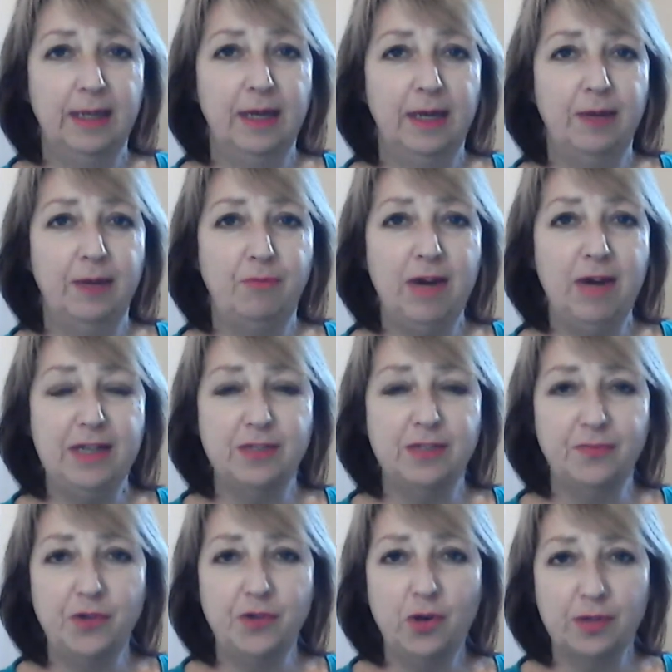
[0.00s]
a rate
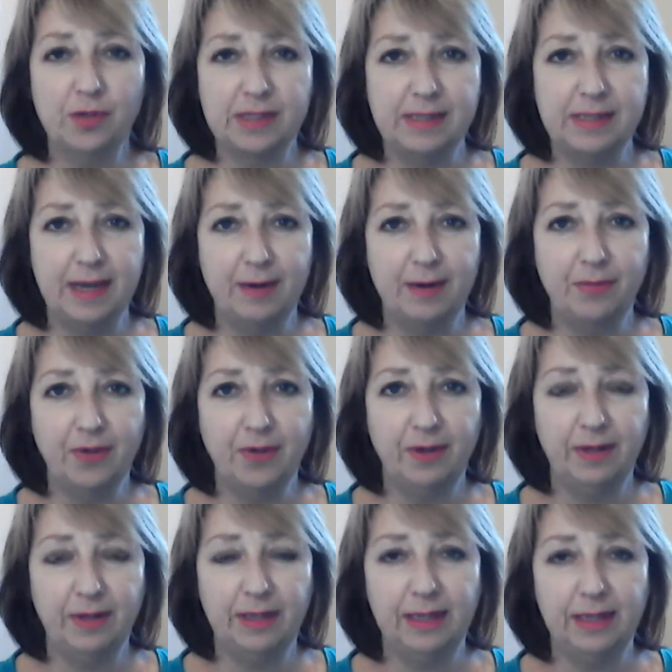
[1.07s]
of knots now
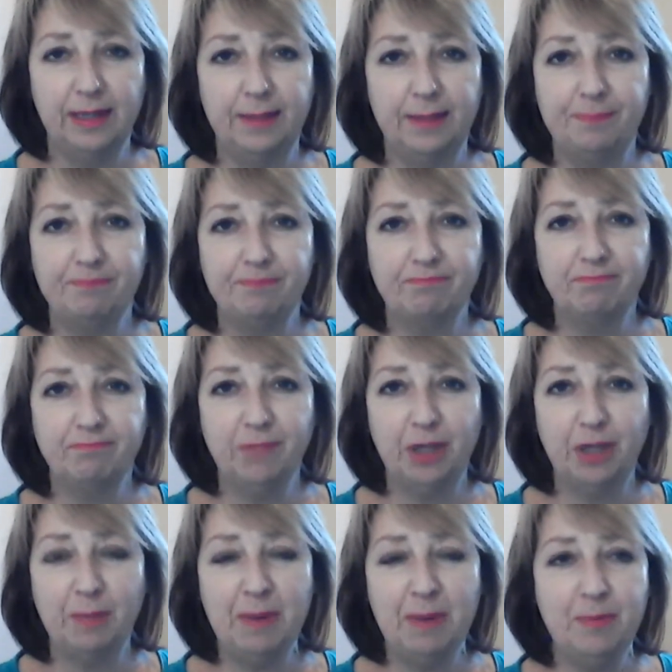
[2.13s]
that
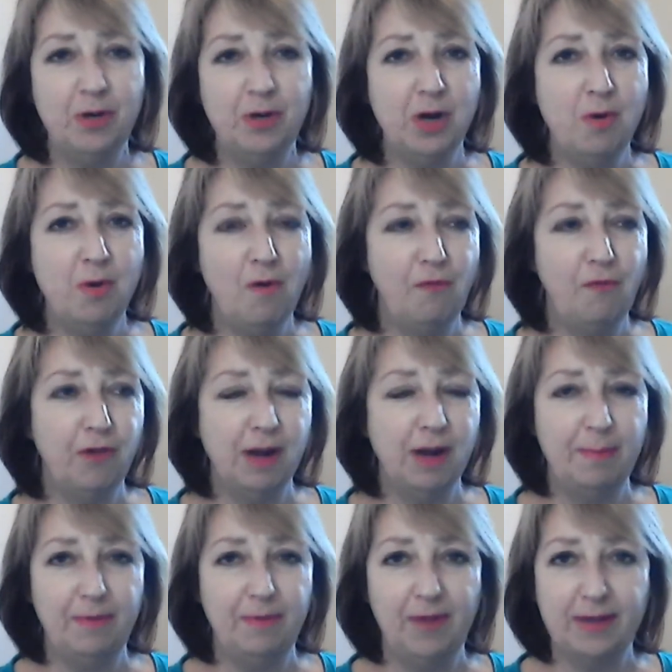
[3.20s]
people go off for a
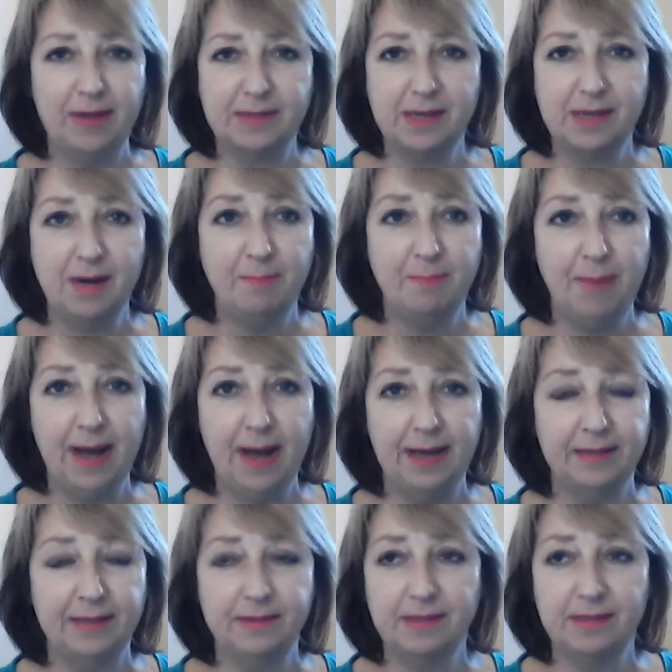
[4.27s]
couple of hours, come back,
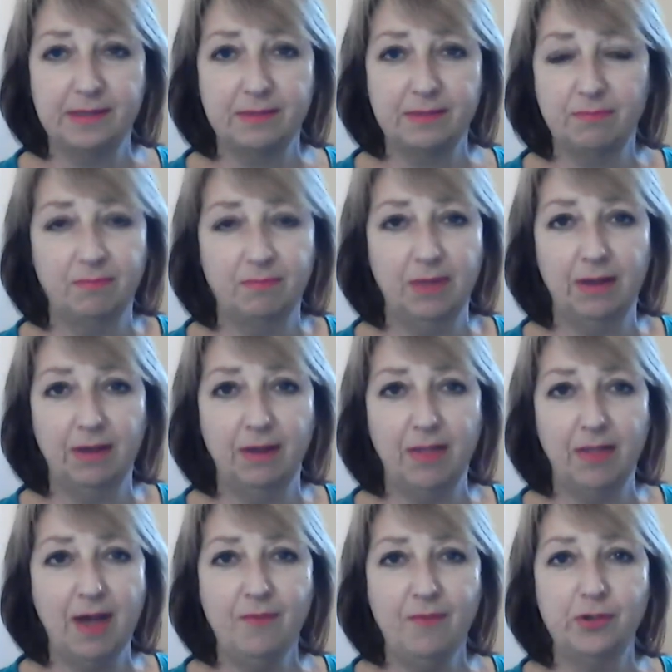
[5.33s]
and
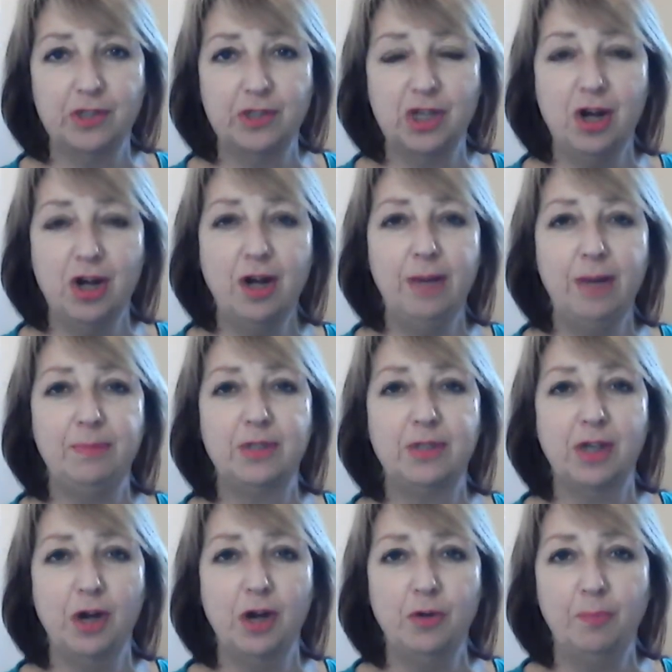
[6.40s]
they haven't got time to
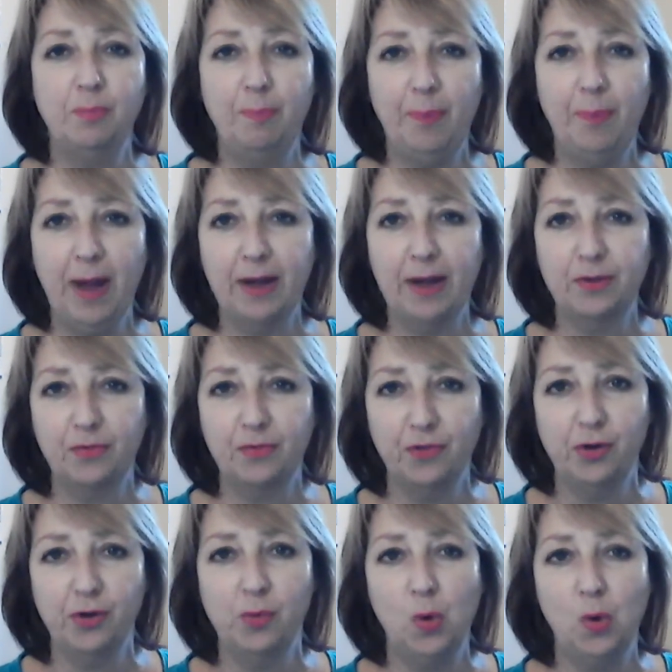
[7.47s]
go back
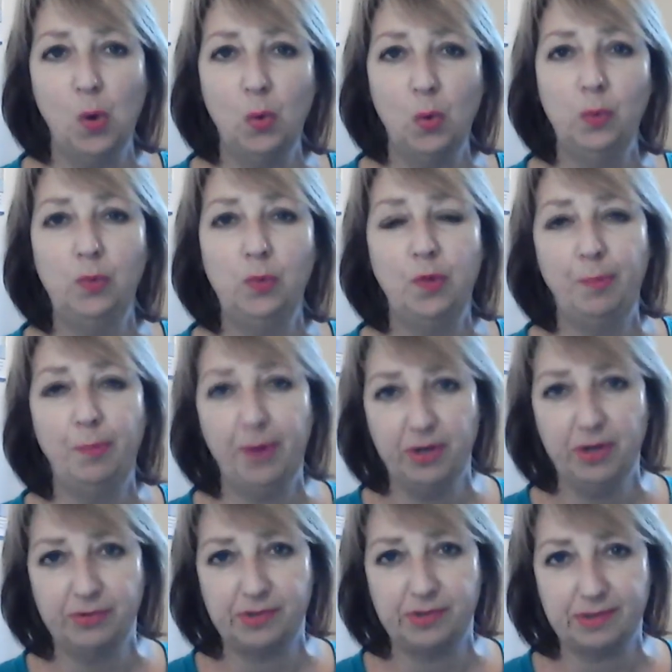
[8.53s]
through all the
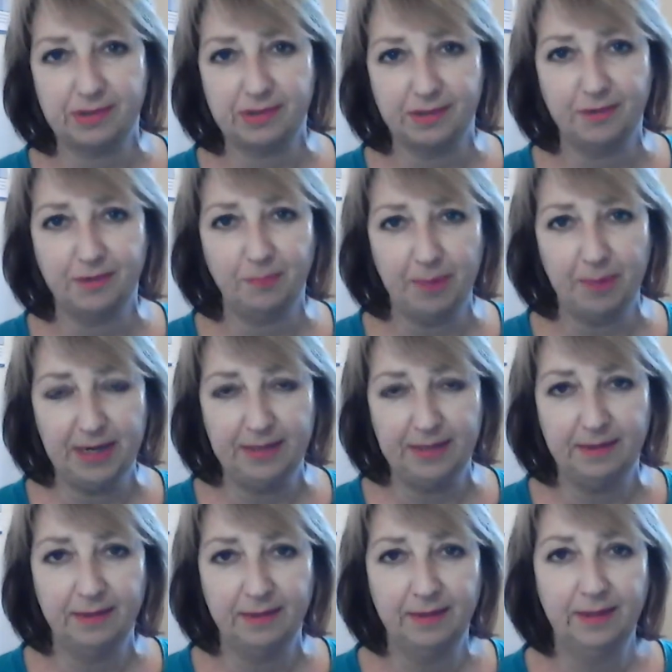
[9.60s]
posts that have been